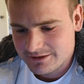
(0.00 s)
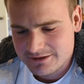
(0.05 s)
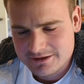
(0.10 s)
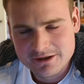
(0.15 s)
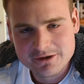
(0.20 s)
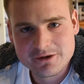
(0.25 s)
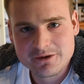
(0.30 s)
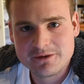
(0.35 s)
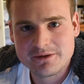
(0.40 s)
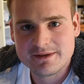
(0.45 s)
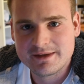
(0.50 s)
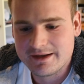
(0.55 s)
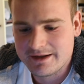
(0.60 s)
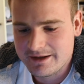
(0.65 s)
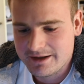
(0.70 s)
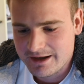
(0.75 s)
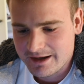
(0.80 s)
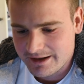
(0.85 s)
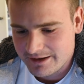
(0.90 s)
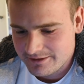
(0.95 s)
So
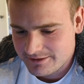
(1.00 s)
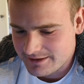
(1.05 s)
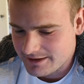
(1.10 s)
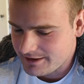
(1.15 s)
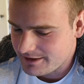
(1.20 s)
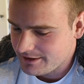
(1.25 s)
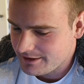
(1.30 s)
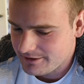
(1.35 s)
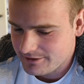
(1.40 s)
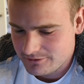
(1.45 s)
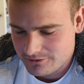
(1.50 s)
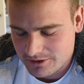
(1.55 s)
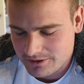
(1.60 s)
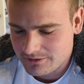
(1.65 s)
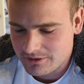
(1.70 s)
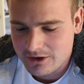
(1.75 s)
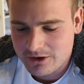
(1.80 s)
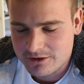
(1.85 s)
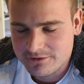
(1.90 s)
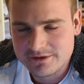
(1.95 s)
they they
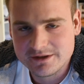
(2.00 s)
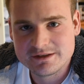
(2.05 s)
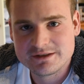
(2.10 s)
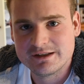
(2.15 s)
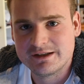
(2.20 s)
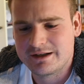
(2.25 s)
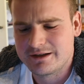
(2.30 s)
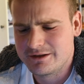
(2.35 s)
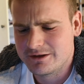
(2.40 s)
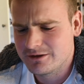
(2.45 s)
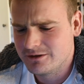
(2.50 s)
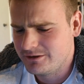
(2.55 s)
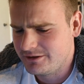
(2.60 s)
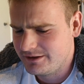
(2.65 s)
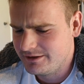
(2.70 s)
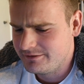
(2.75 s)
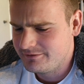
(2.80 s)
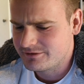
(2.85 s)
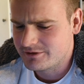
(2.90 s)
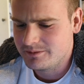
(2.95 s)
obviously
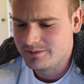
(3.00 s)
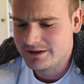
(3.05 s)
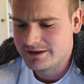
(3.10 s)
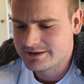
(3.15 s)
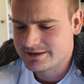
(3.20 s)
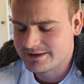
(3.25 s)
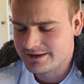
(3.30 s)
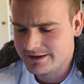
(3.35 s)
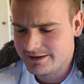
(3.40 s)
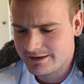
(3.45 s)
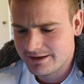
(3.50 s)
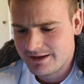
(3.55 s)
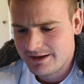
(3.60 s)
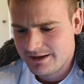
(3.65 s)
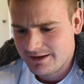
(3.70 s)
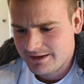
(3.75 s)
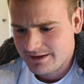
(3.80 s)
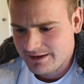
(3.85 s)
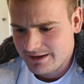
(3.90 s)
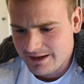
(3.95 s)
concluded from this that
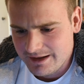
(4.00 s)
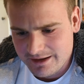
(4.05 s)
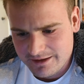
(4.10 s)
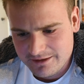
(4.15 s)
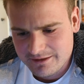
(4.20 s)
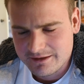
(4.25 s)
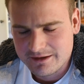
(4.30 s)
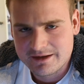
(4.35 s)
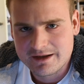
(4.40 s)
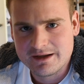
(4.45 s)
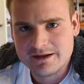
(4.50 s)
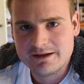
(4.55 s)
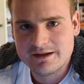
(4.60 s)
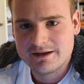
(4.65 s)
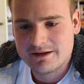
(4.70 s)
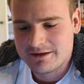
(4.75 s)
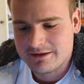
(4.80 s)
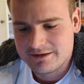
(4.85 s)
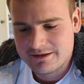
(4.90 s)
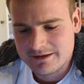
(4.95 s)
in the case
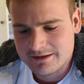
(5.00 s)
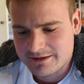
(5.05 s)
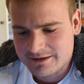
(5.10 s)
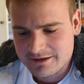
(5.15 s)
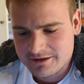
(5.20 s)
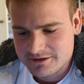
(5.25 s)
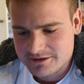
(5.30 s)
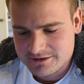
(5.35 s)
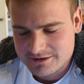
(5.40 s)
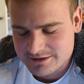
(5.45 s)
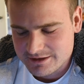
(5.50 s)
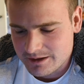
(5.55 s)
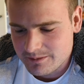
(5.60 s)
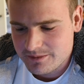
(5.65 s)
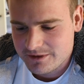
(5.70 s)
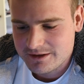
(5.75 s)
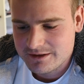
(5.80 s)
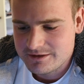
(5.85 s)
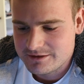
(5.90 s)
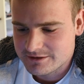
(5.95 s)
uh, that there's
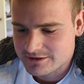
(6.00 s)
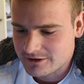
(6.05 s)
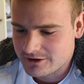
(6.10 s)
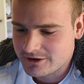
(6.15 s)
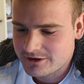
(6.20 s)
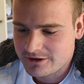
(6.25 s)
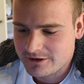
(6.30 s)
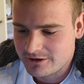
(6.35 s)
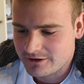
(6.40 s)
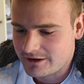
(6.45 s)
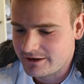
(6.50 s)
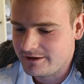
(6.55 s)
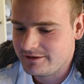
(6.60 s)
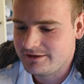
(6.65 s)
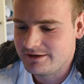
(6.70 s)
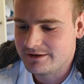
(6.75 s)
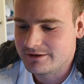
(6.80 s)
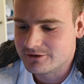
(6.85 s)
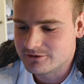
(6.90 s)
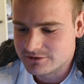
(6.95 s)
something
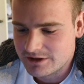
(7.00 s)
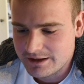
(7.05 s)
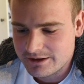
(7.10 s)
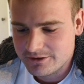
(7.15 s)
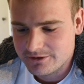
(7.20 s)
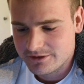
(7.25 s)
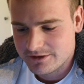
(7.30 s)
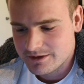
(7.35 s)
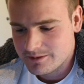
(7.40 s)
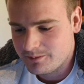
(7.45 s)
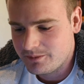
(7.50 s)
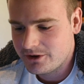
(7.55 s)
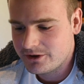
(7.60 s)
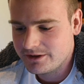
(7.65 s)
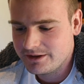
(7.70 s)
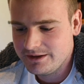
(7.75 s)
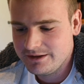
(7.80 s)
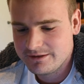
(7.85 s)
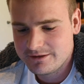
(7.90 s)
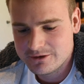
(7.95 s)
circulating around the
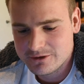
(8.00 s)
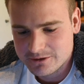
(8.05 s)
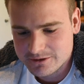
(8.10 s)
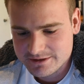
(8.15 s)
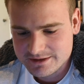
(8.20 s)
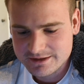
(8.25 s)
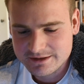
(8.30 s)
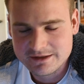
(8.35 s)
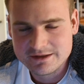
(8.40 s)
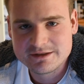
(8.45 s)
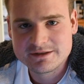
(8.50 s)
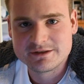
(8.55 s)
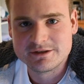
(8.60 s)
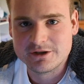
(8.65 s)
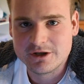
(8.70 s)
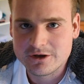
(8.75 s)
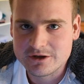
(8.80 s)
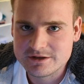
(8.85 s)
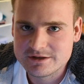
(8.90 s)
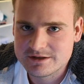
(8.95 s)
body causing this
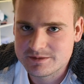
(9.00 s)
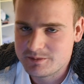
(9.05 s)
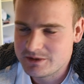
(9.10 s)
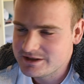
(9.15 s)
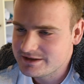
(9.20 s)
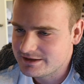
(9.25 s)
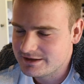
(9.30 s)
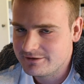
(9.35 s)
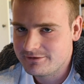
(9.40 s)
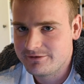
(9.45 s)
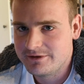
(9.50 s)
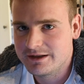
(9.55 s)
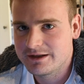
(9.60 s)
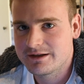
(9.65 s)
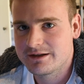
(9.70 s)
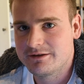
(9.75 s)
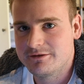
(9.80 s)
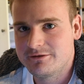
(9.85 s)
non-specific